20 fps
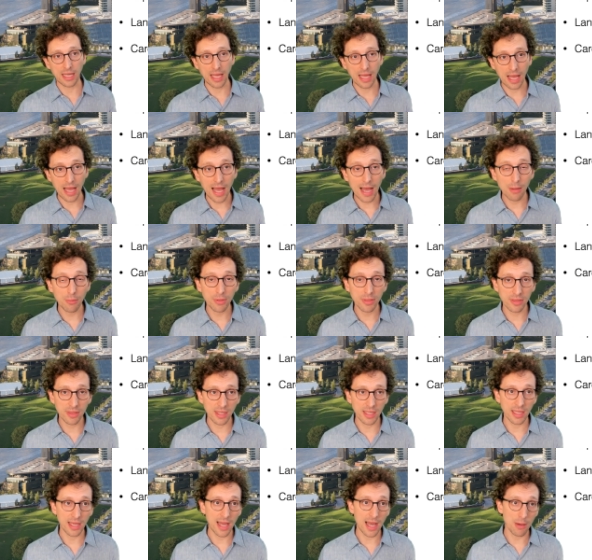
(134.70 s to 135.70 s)

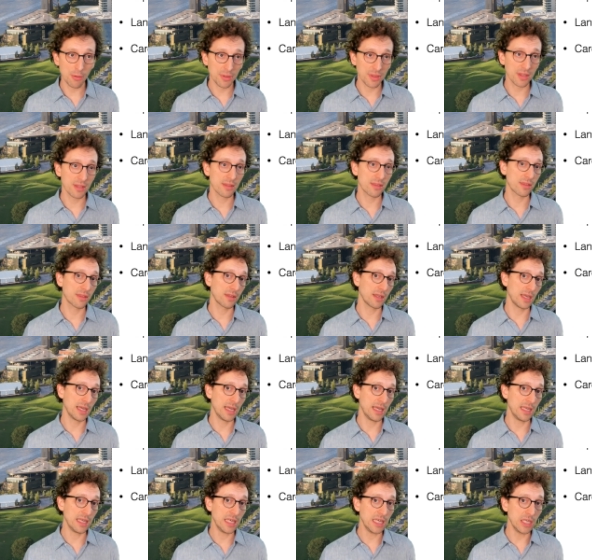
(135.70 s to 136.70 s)
houses
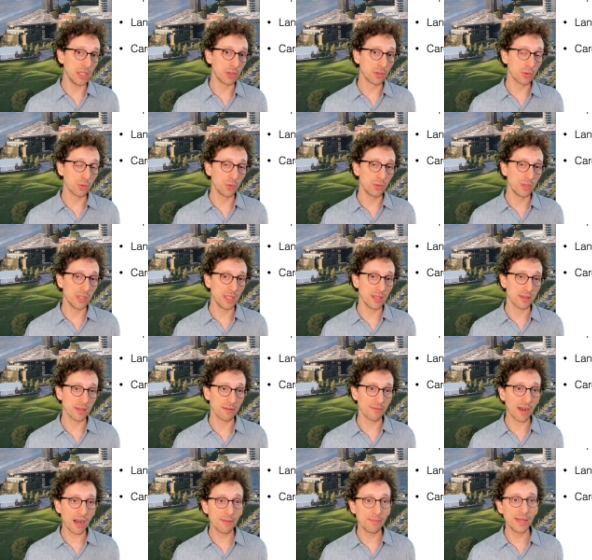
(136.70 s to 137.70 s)
into this
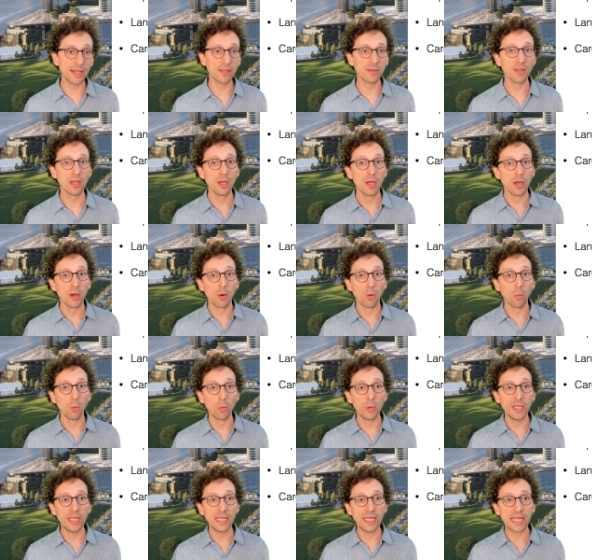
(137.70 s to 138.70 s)
environment,
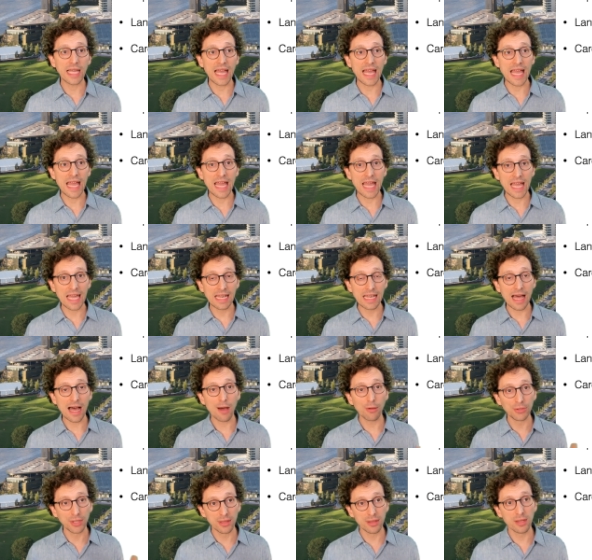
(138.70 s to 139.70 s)
we
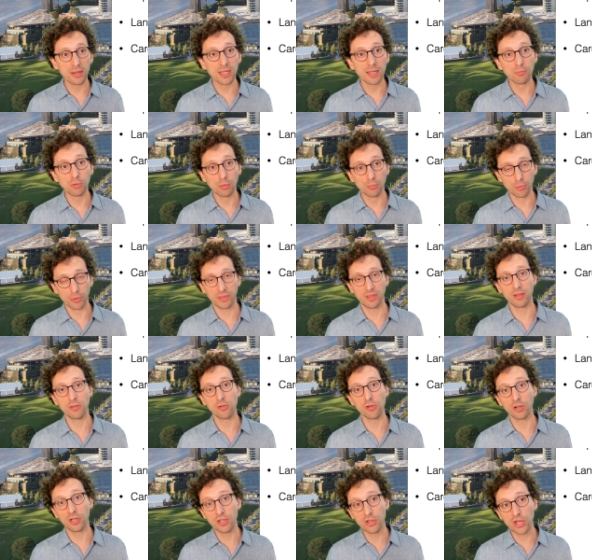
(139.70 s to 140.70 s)
allow the system to
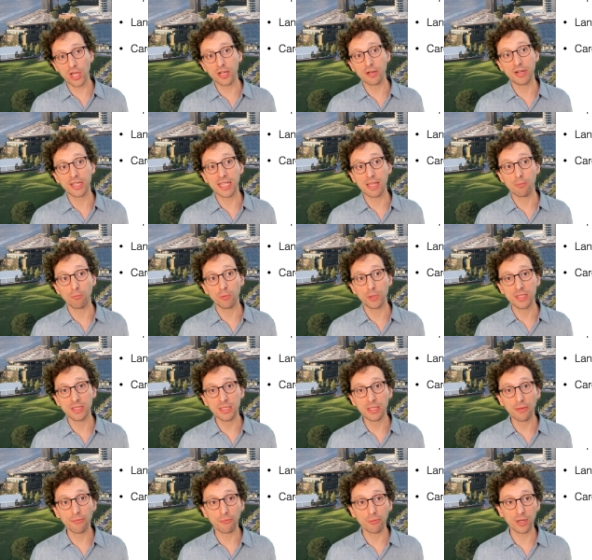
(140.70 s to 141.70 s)
procedurally generate them
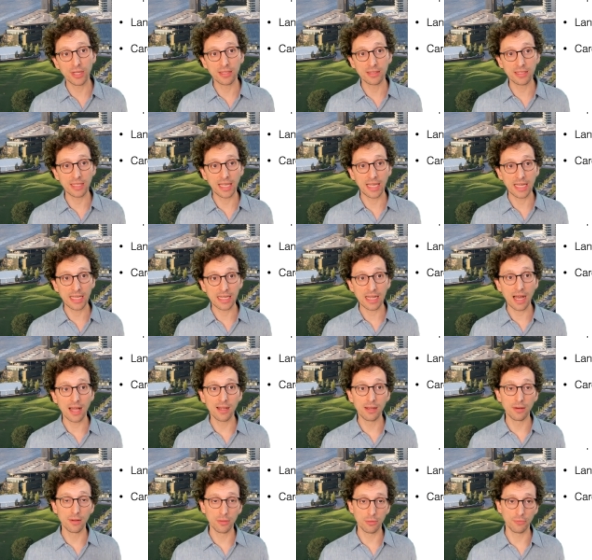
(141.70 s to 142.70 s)
with different
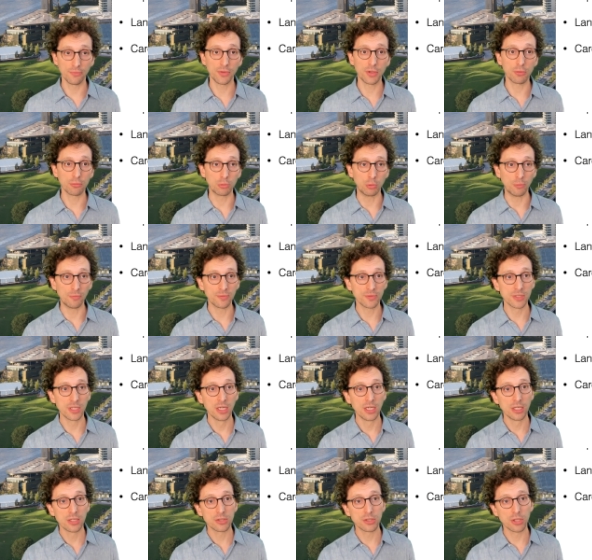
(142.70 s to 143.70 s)
colors of the roofs.
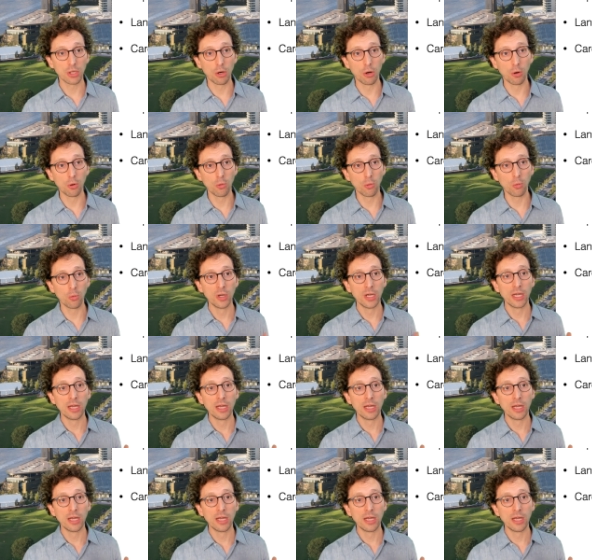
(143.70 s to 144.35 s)
So